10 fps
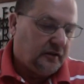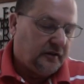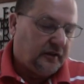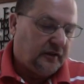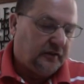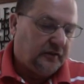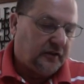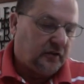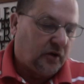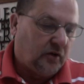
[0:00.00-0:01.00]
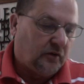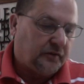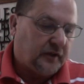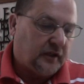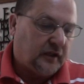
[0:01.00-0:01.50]
the growth,
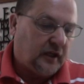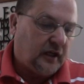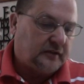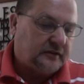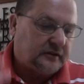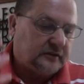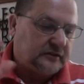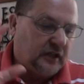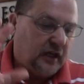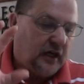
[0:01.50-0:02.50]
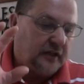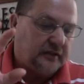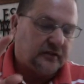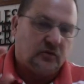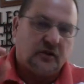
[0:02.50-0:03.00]
and God is
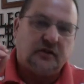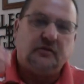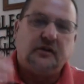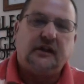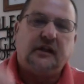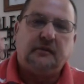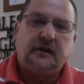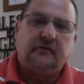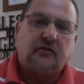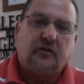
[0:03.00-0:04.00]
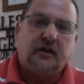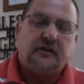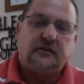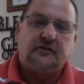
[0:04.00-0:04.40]
the one that we need to be given credit to.